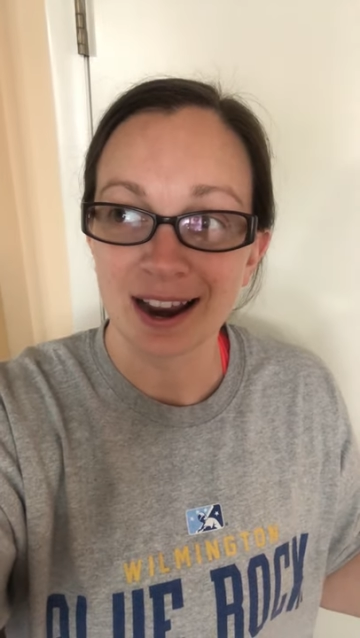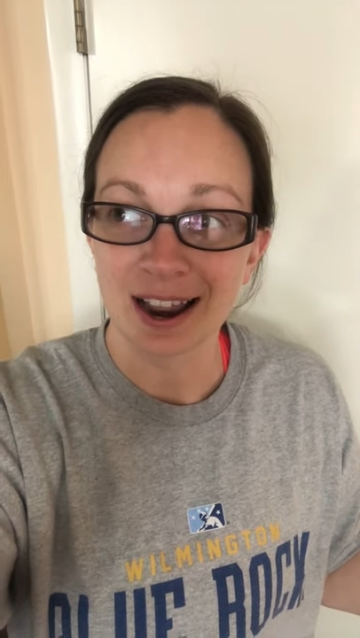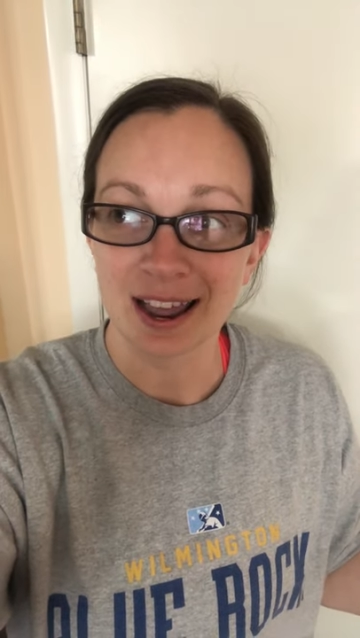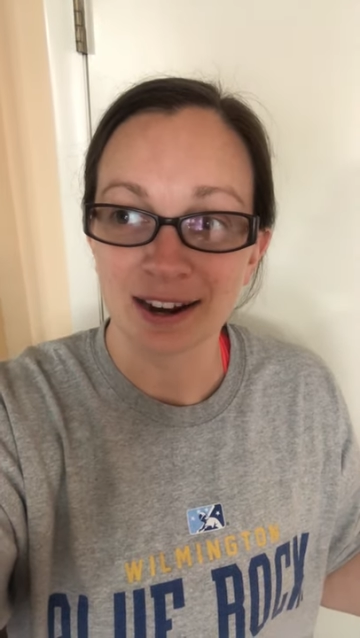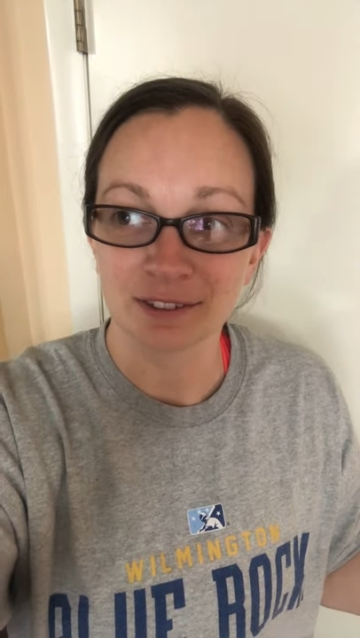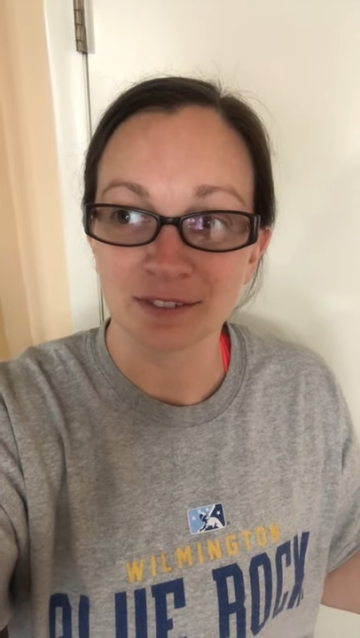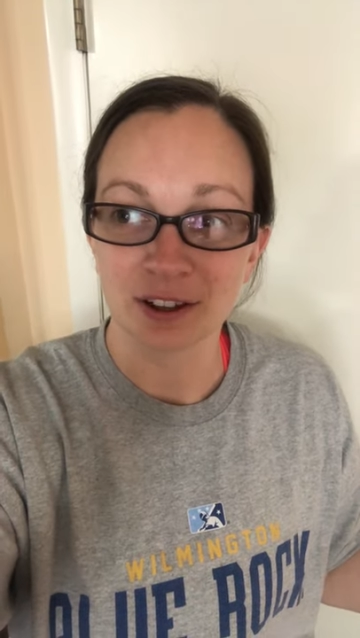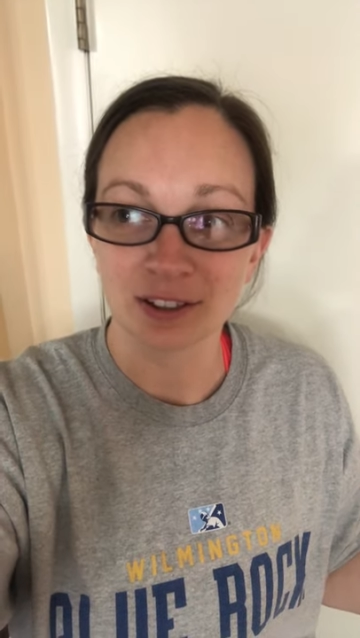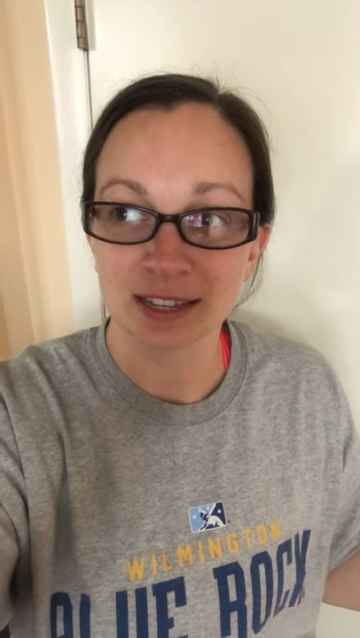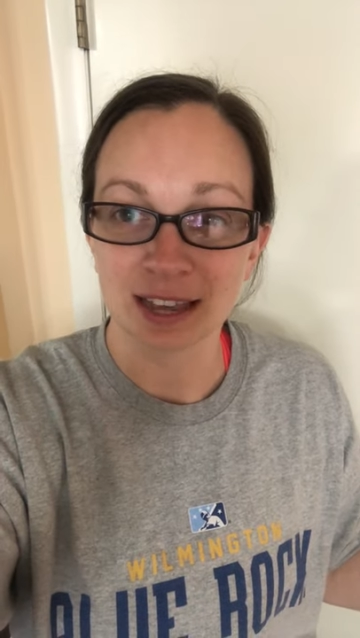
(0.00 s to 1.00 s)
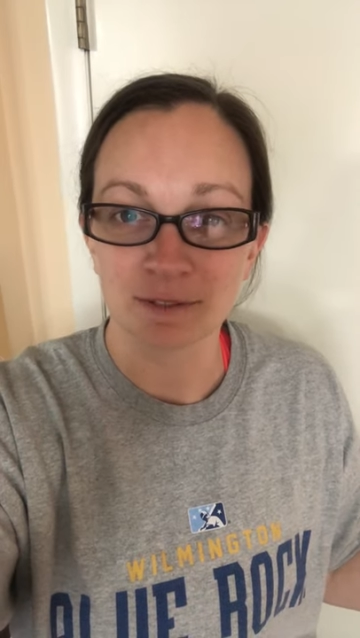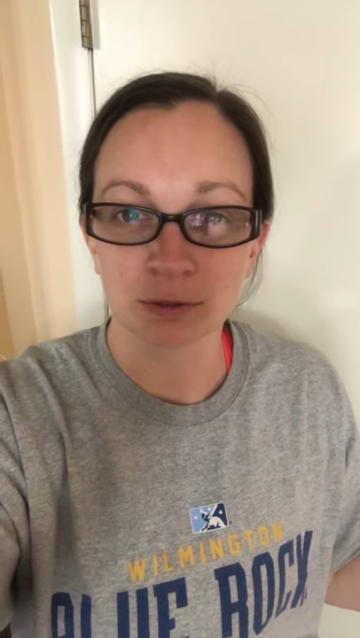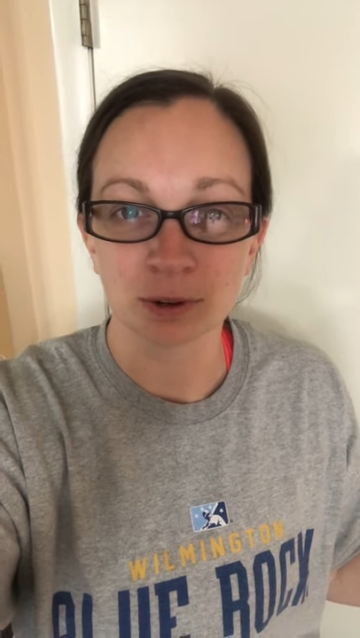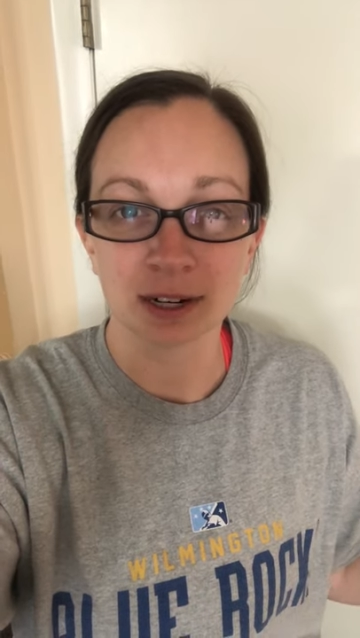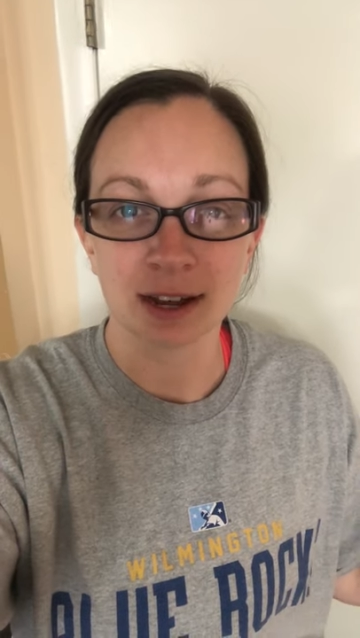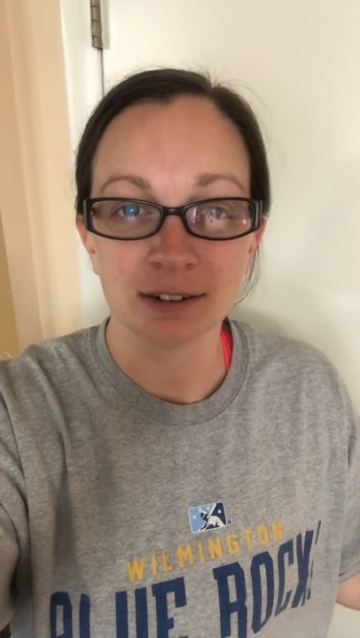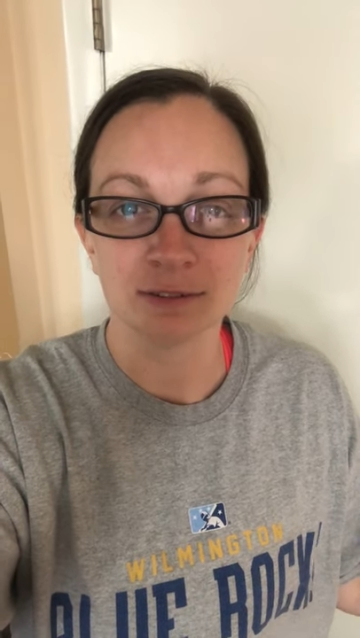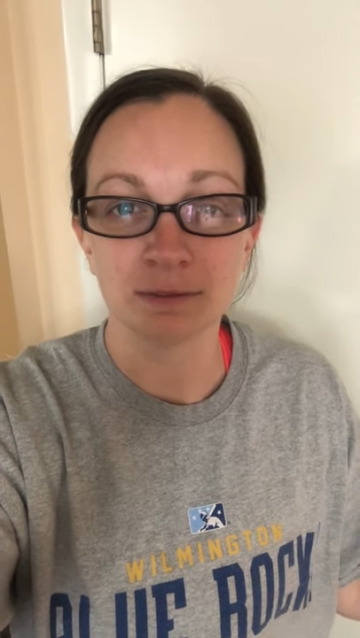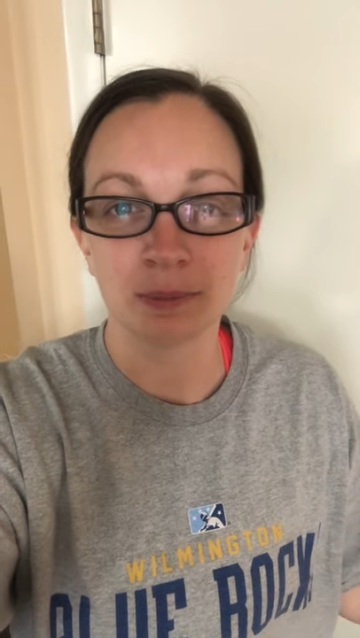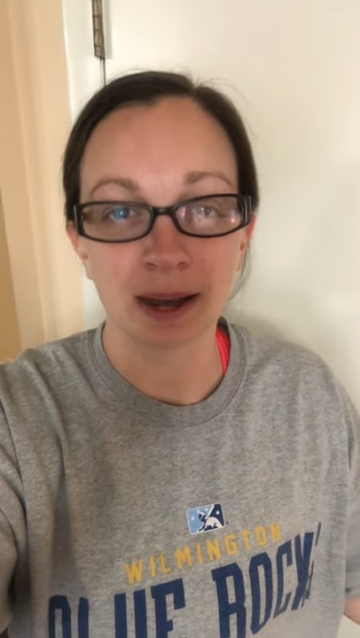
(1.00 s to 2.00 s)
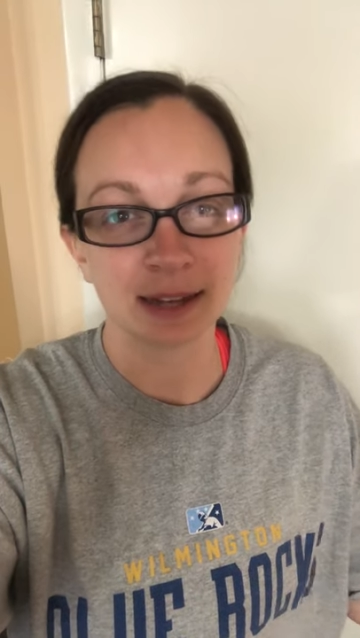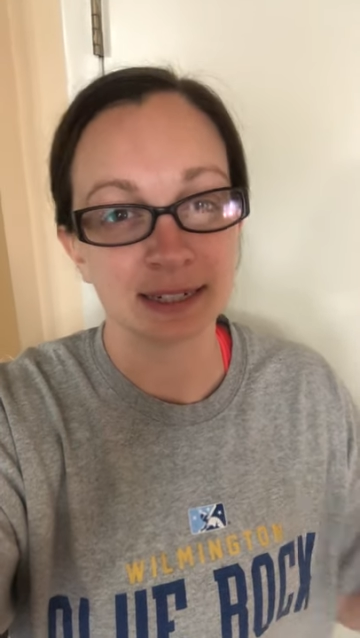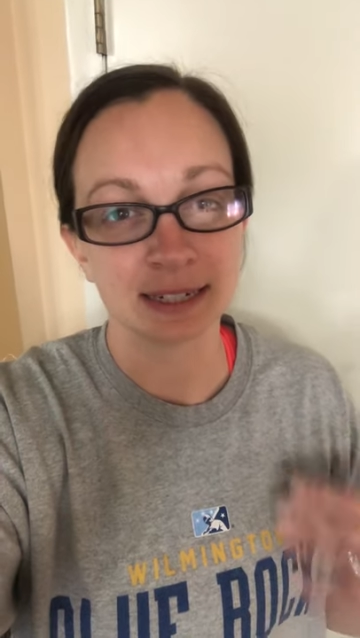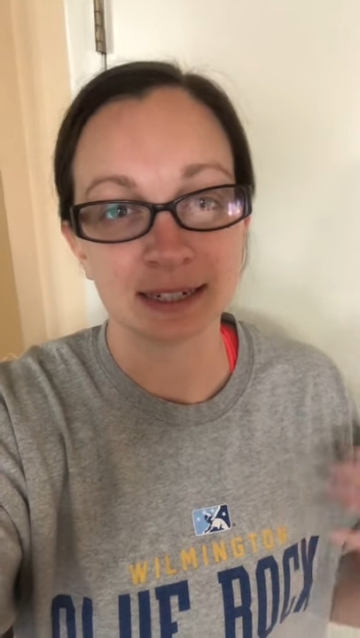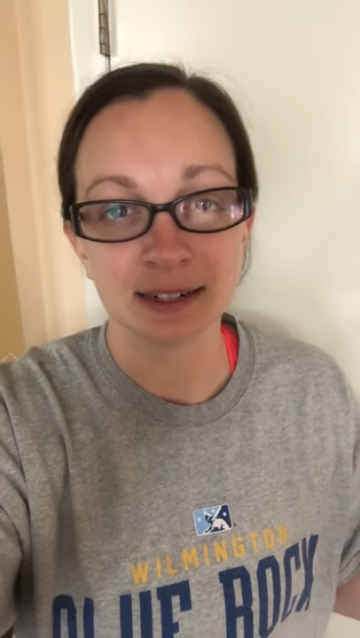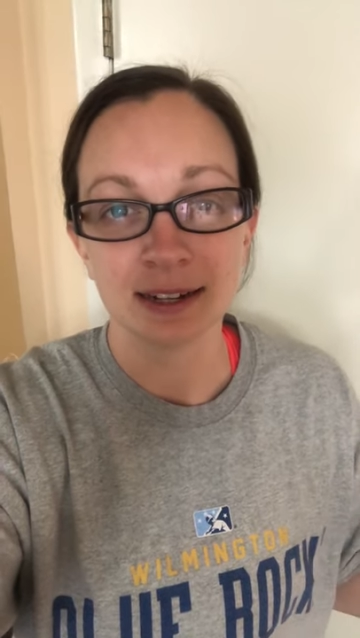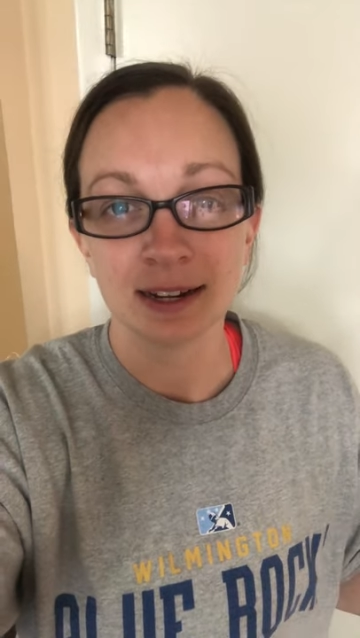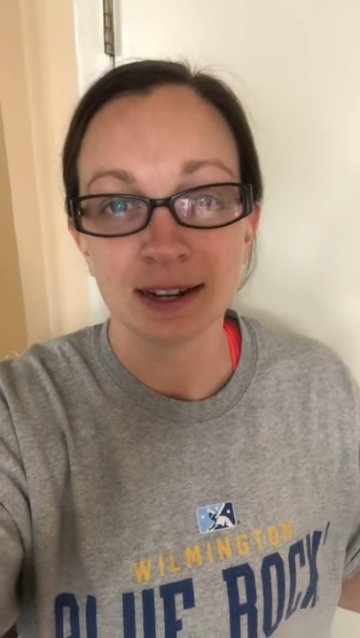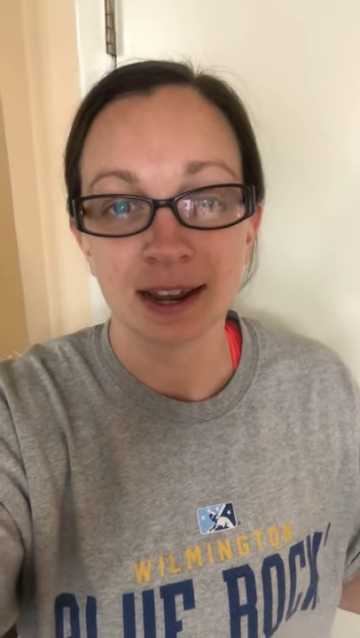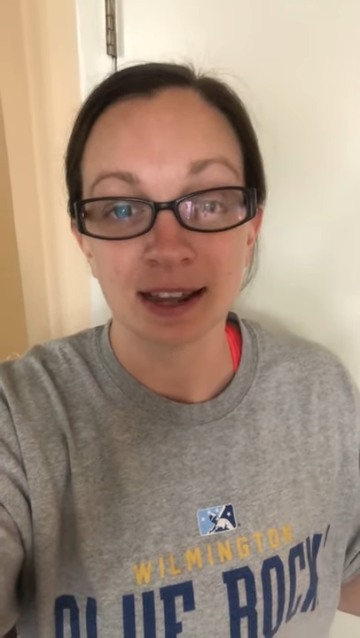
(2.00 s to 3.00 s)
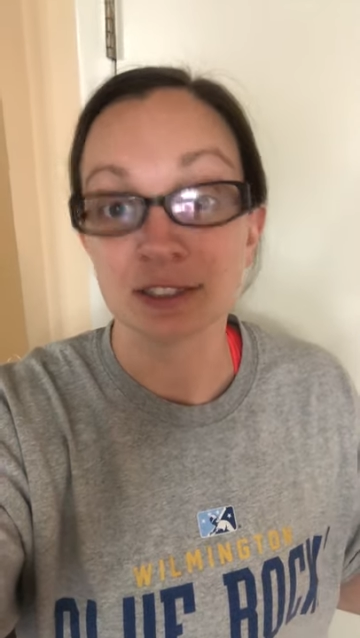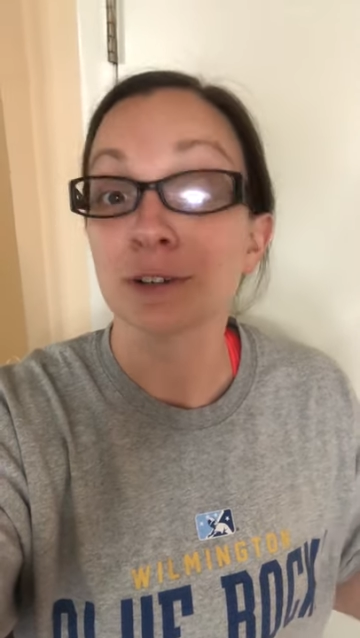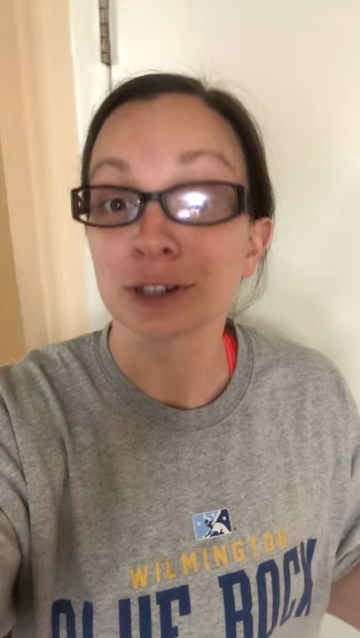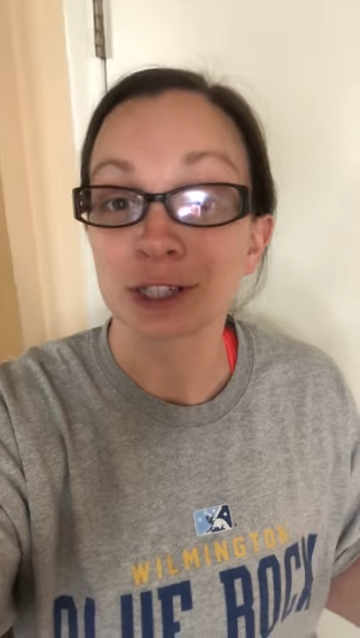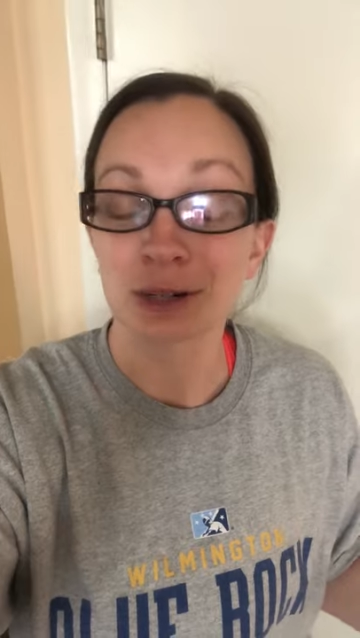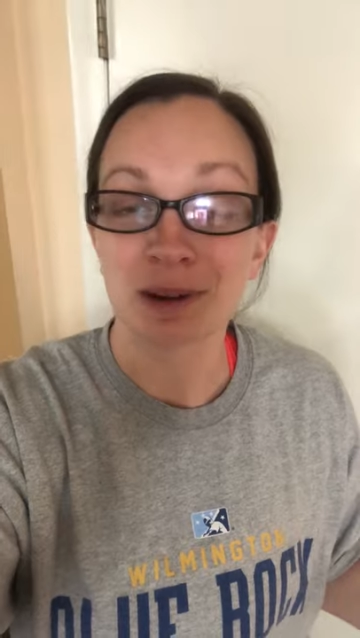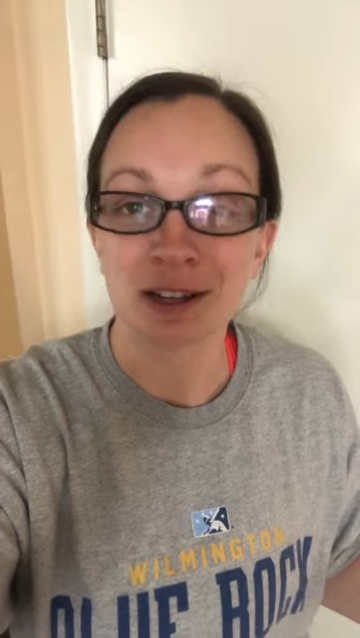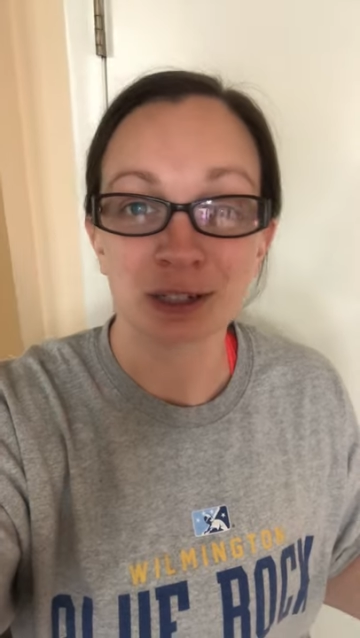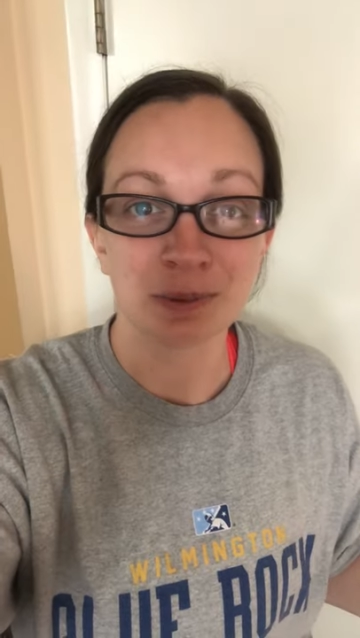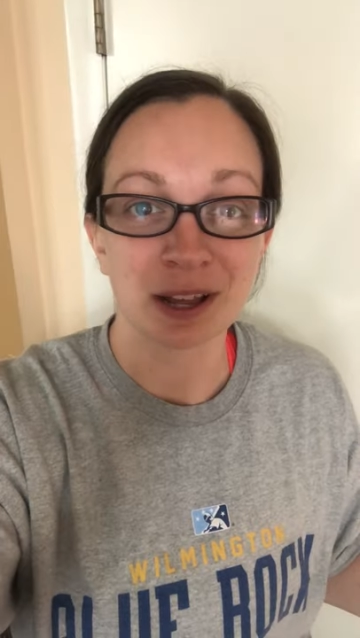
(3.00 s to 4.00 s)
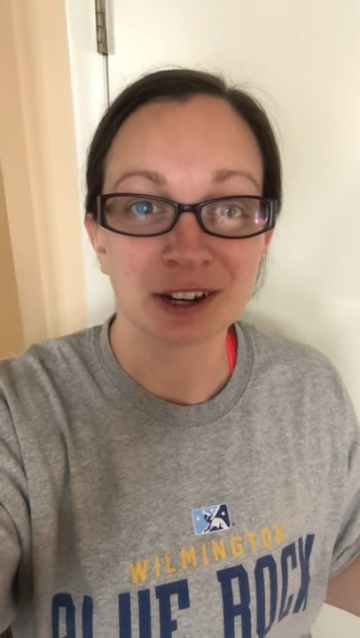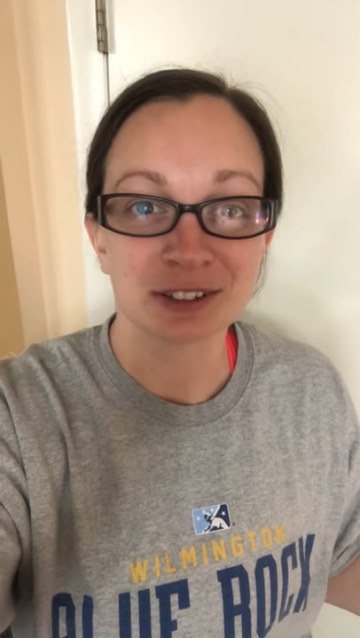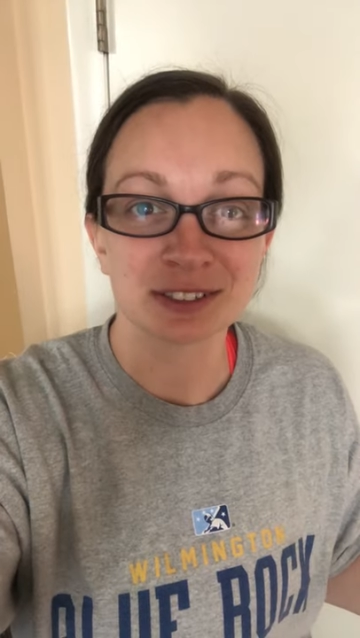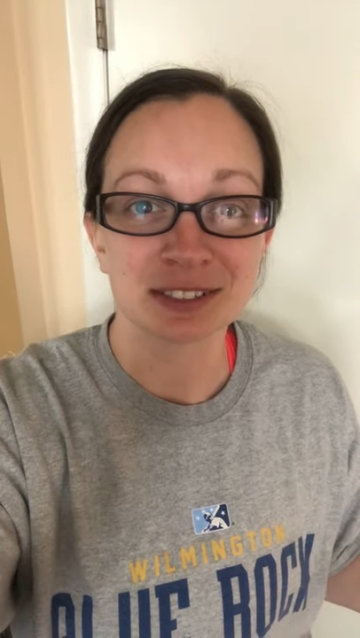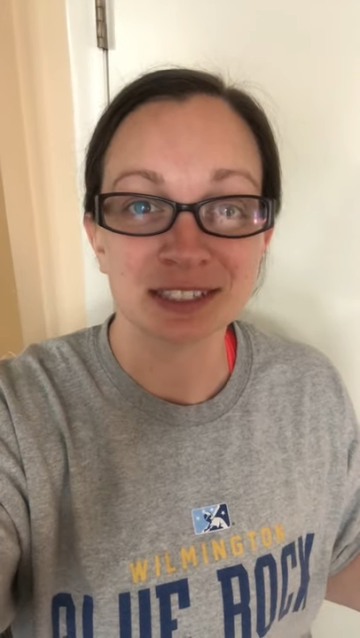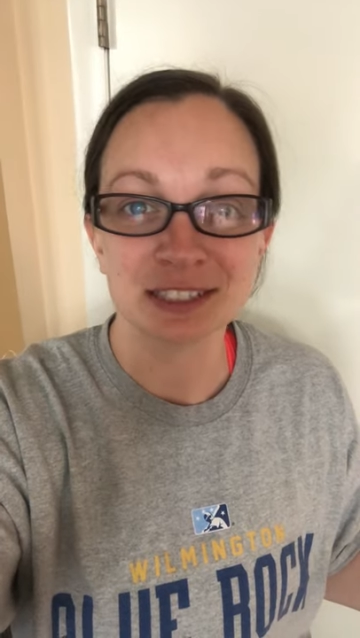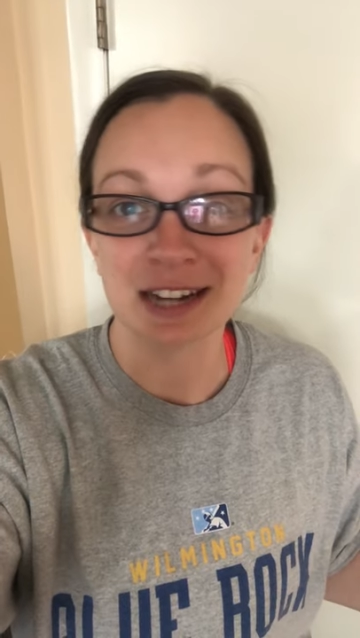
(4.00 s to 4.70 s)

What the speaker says: And I felt like everyone kind of bonded as first-year bocce players,